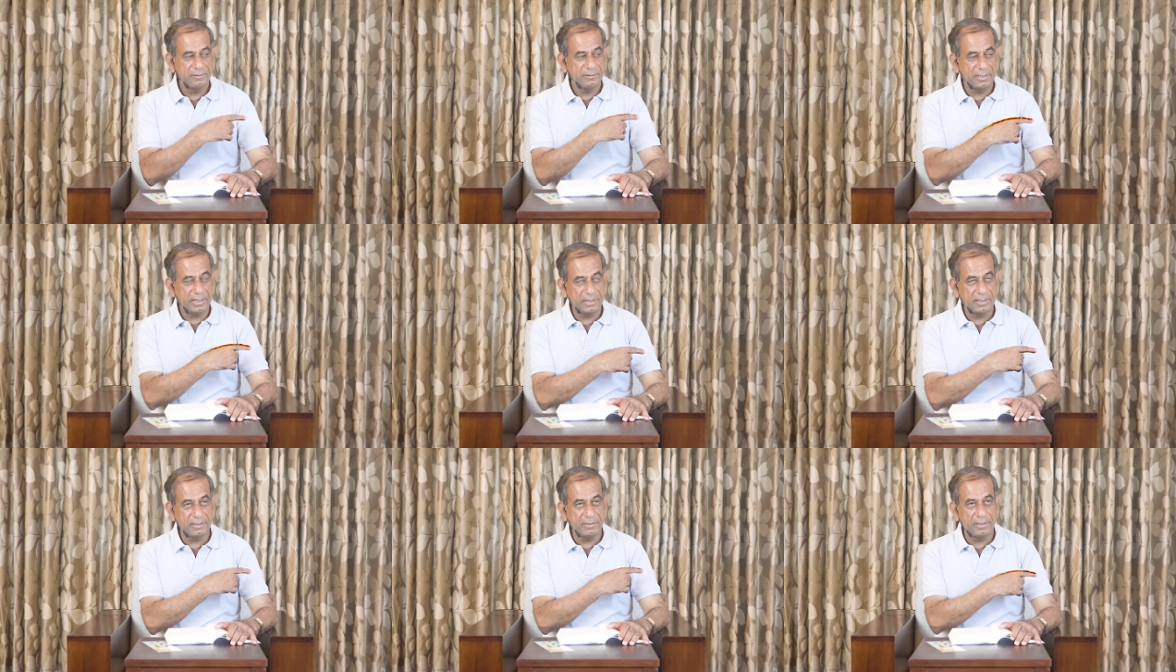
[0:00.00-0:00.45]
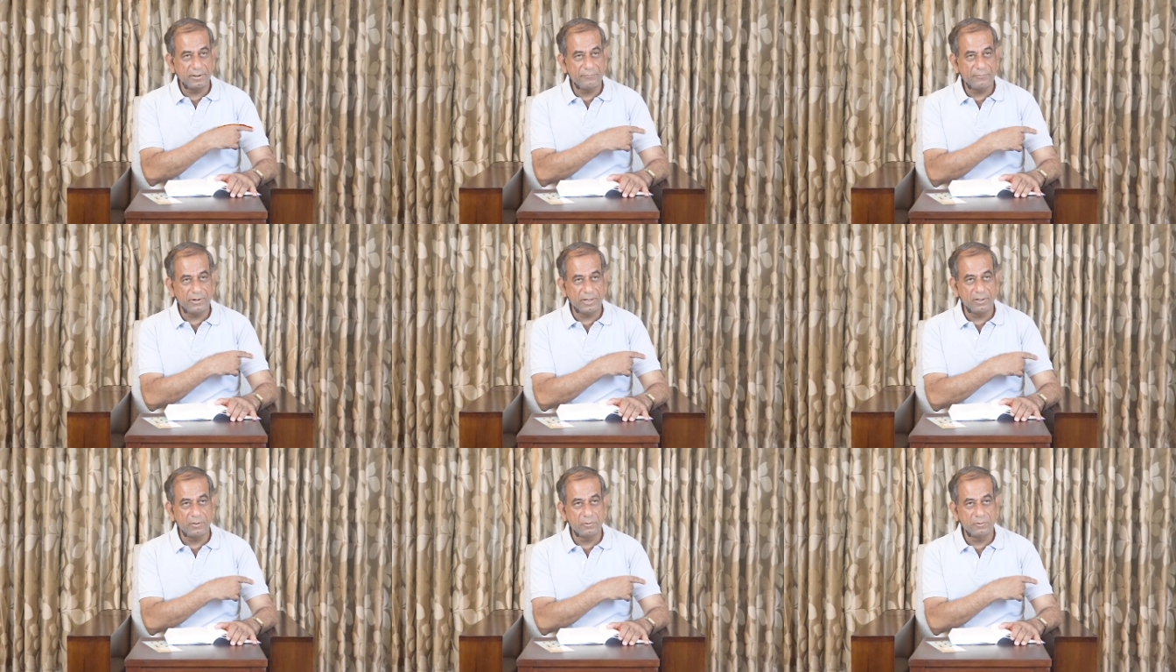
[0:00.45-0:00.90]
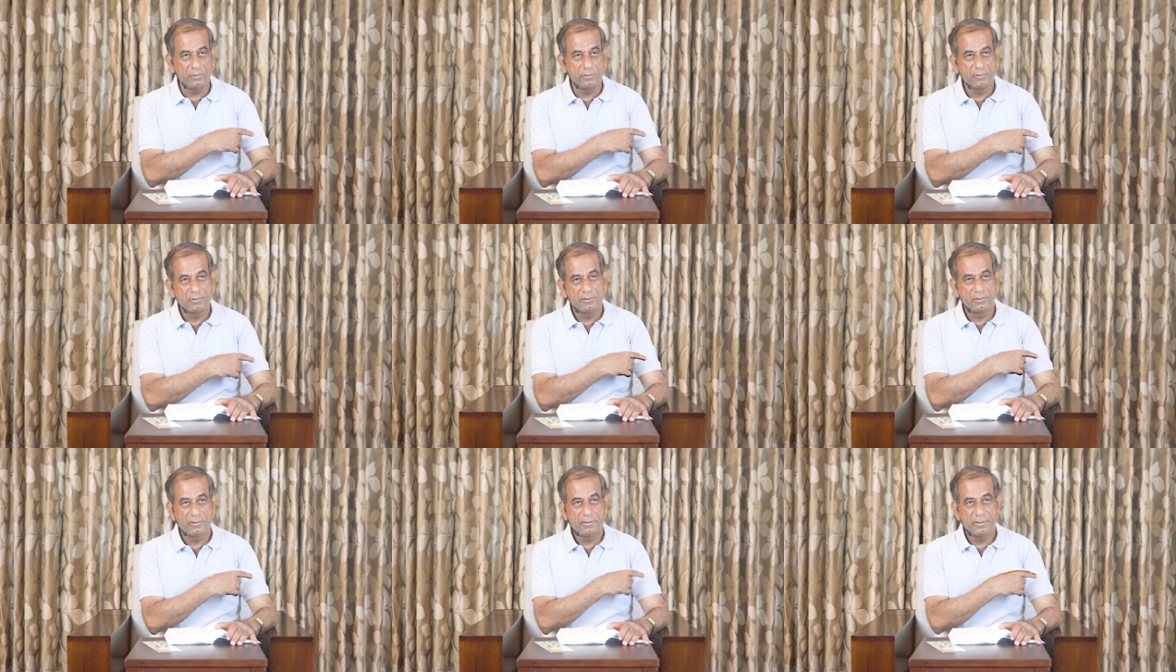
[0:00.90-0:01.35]
That other
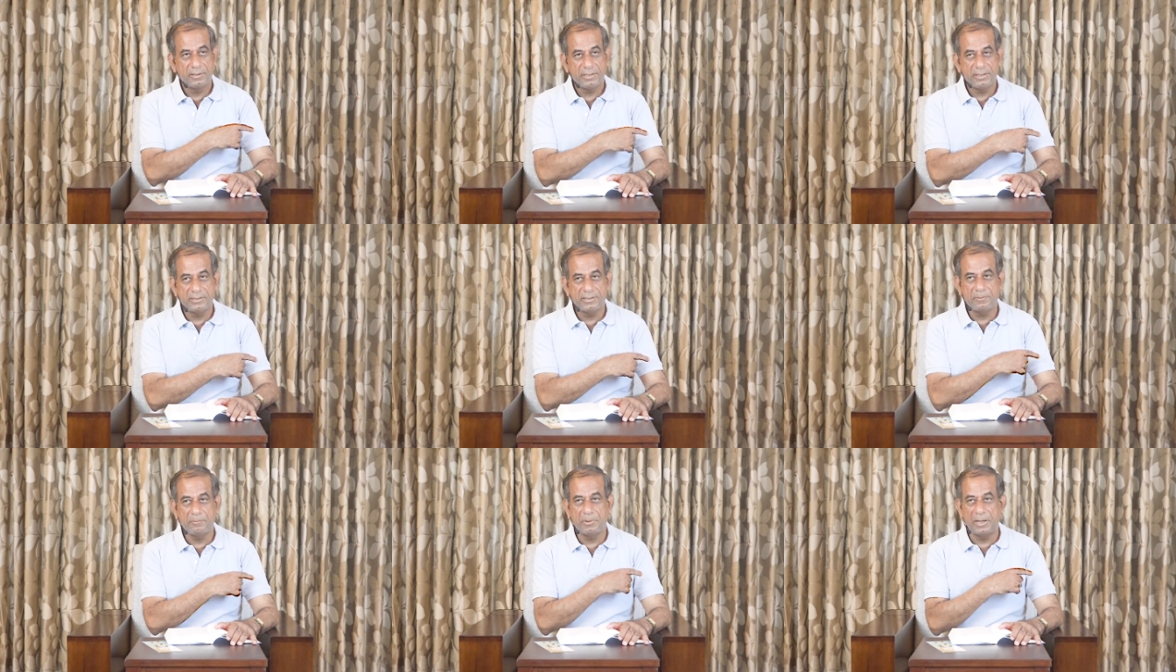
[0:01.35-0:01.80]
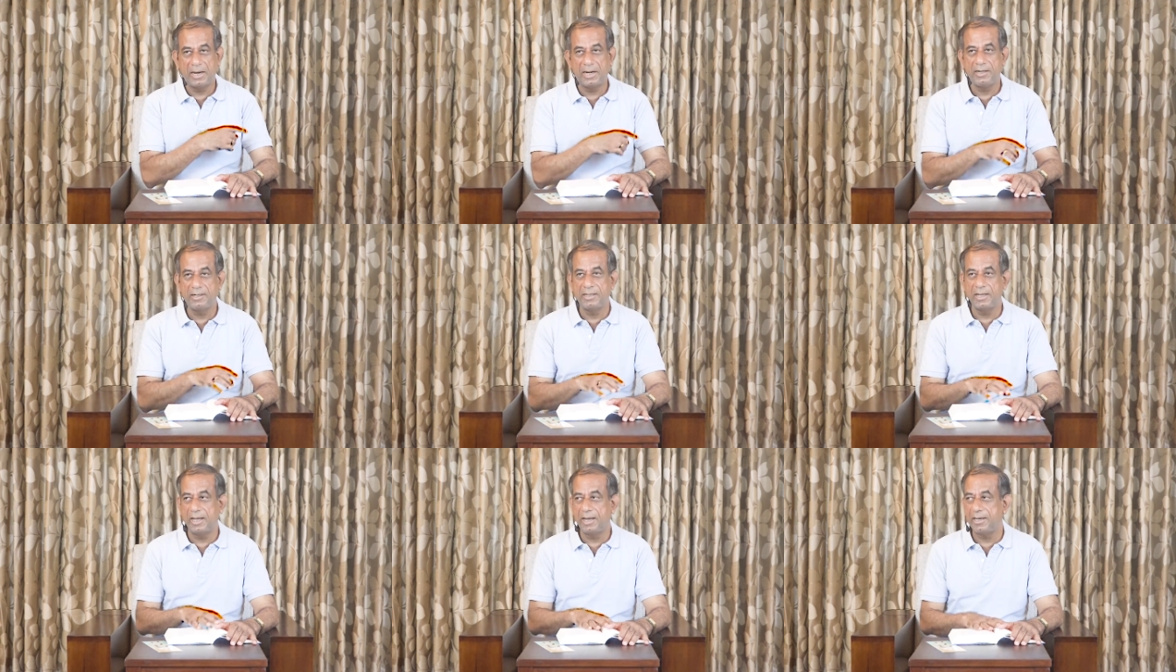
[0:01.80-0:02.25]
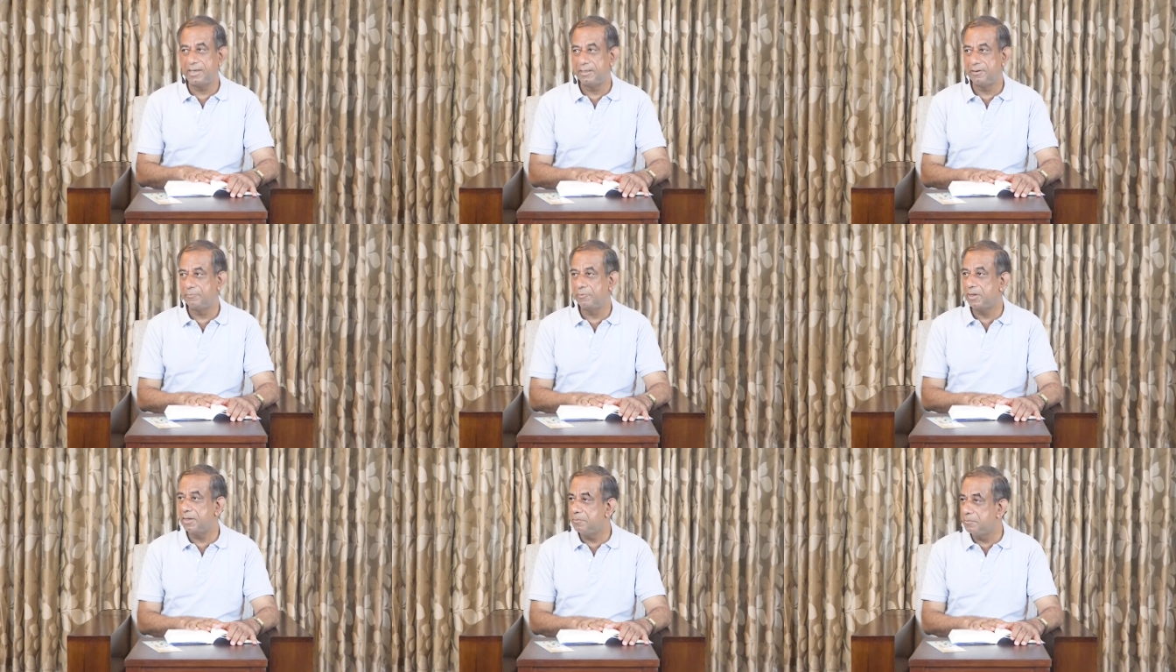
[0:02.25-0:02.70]
fellow, he's a bad
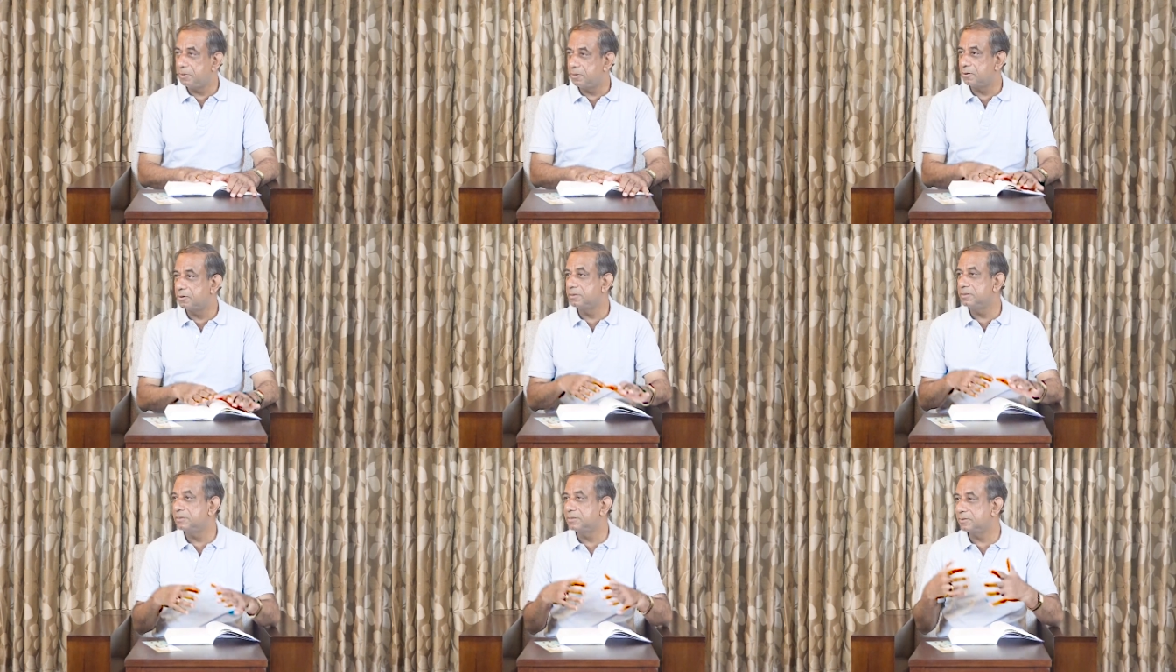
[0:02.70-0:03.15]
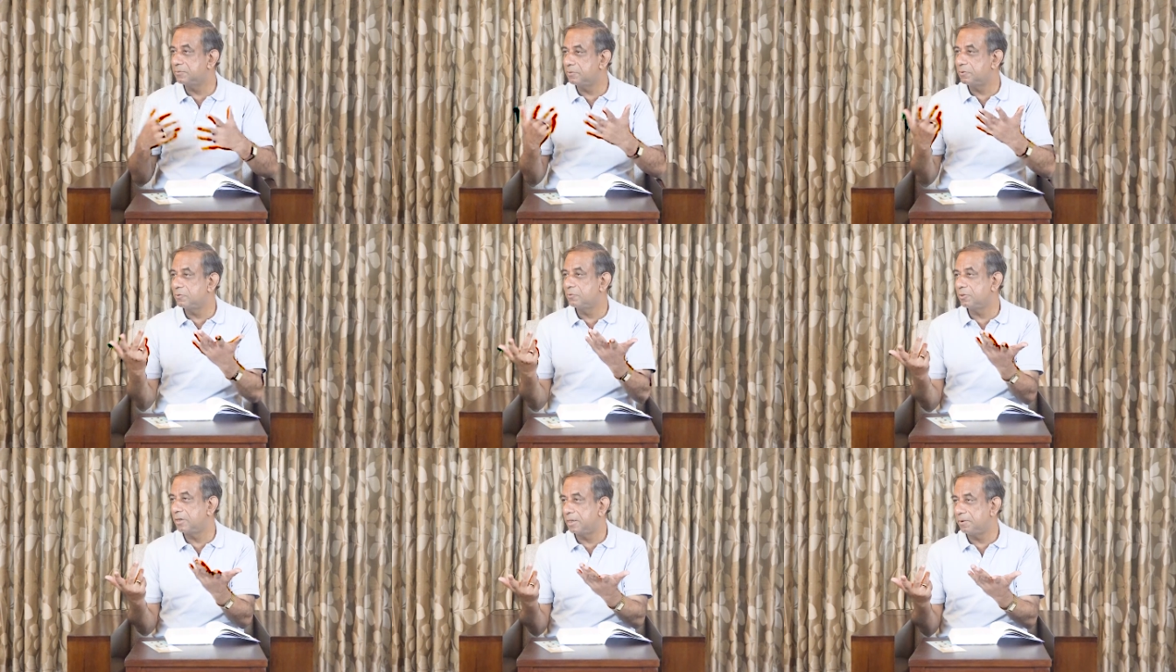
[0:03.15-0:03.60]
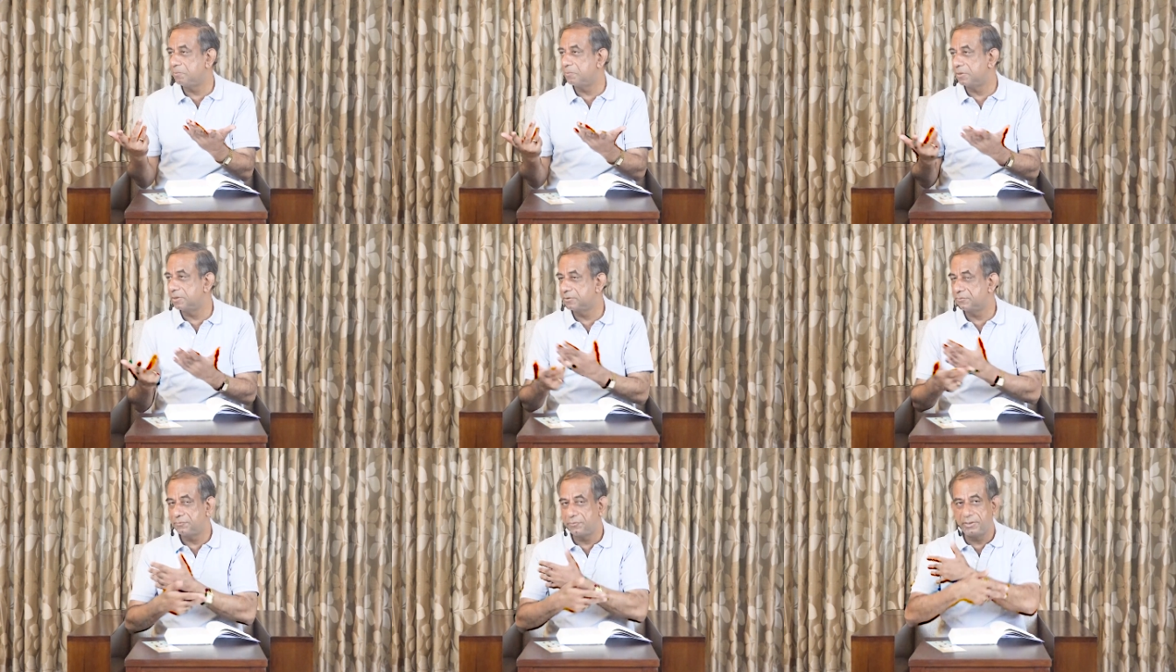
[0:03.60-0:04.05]
guy. Why? Because it's our own
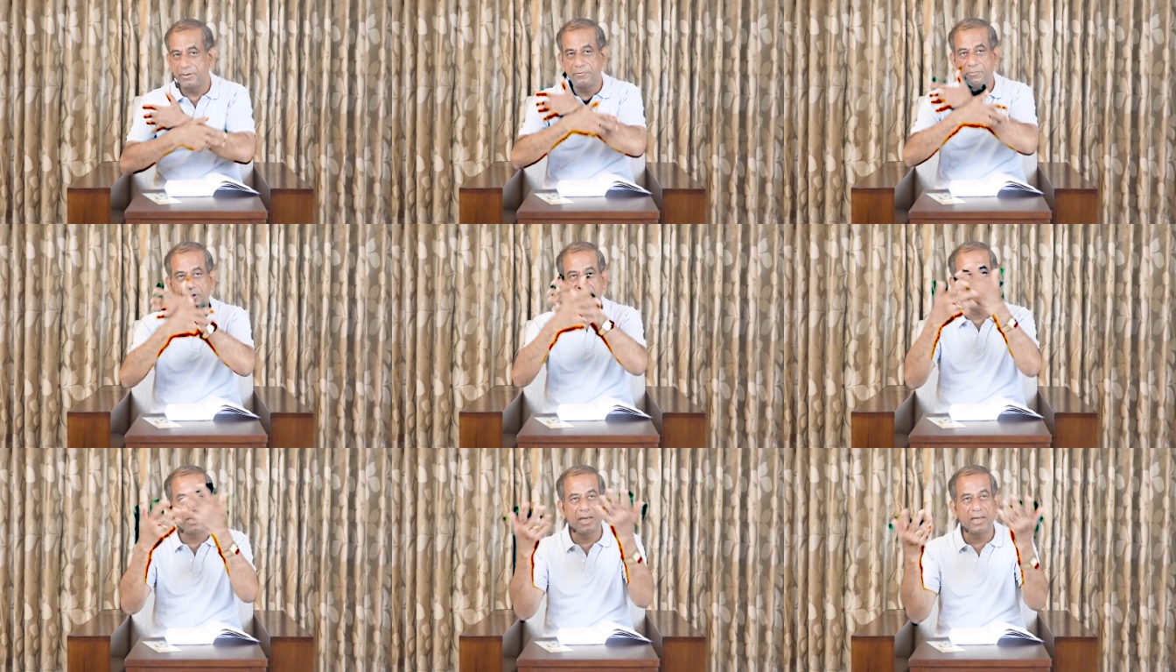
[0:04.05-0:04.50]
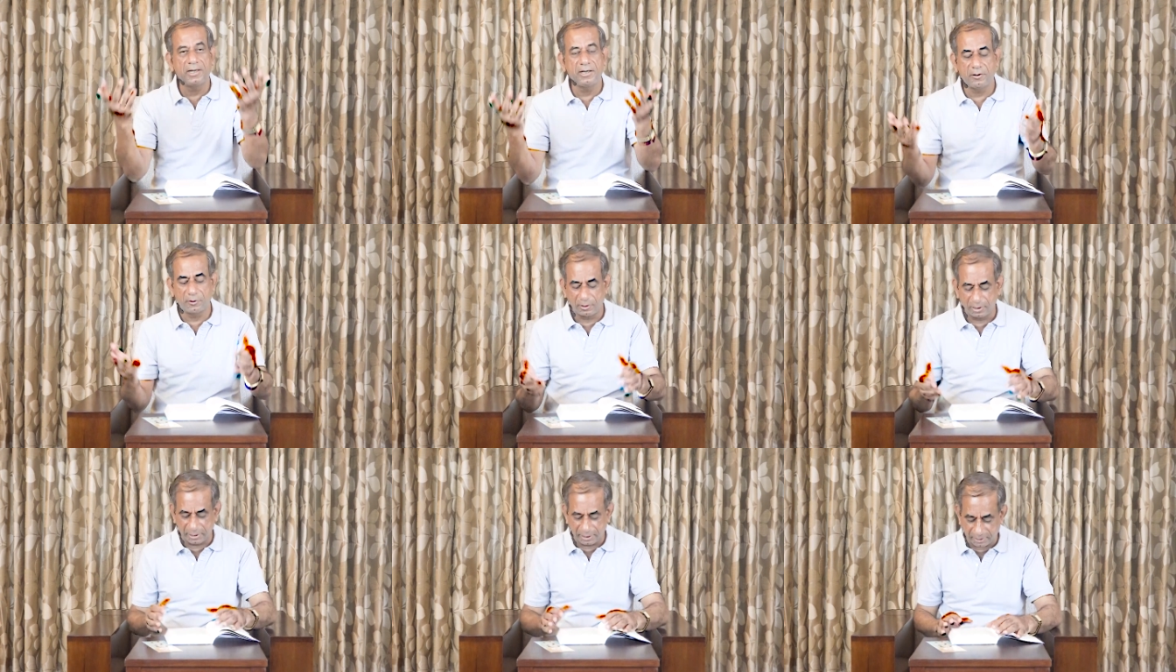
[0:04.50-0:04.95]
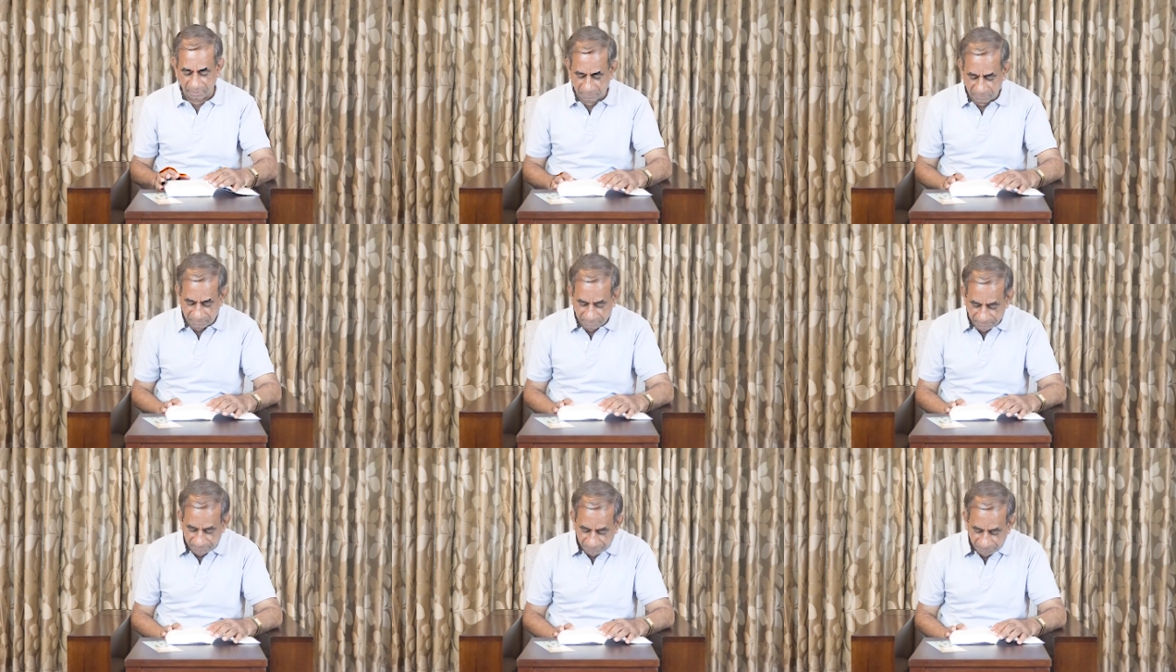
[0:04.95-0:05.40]
atmosphere we carry all
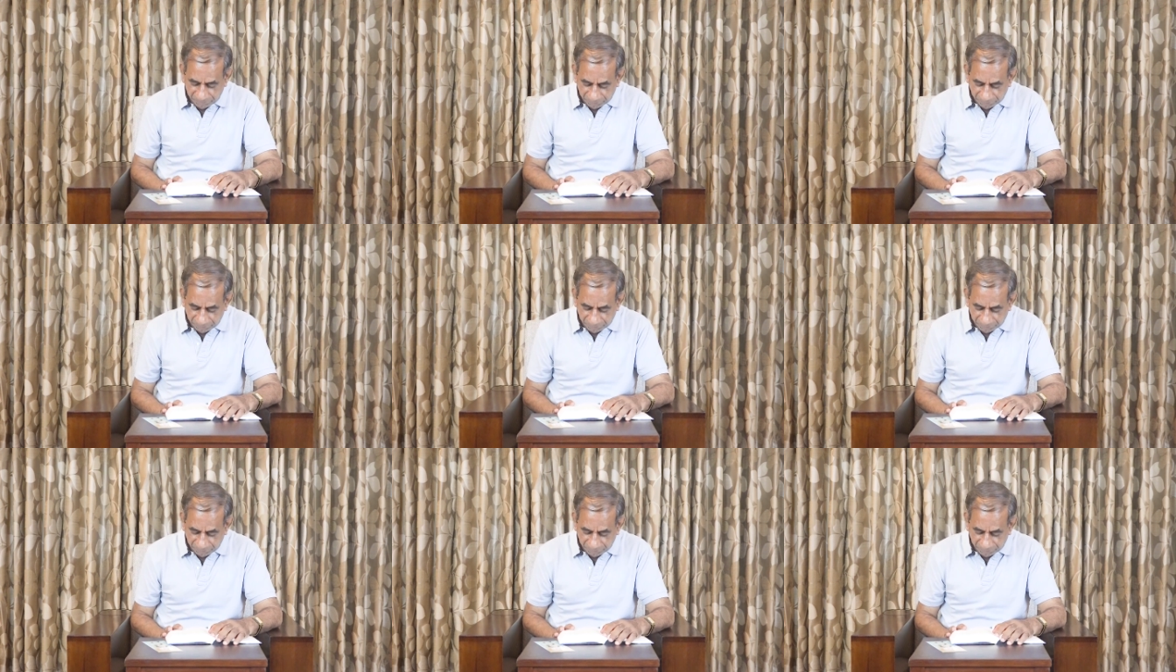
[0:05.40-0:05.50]
around.